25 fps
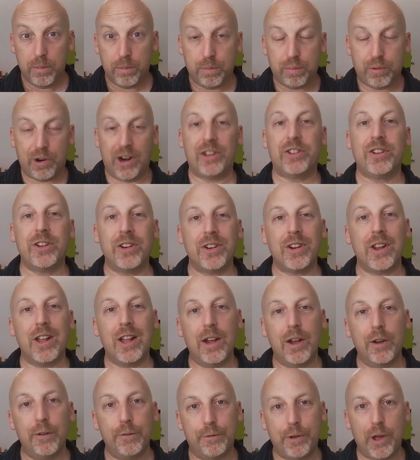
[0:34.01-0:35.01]
present
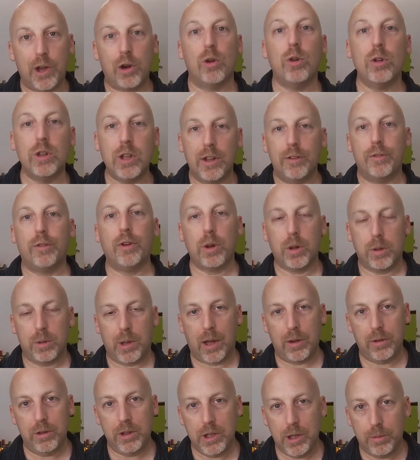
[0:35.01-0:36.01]
federal
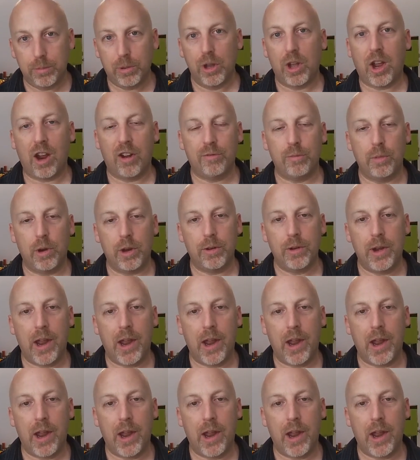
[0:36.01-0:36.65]
liberal government.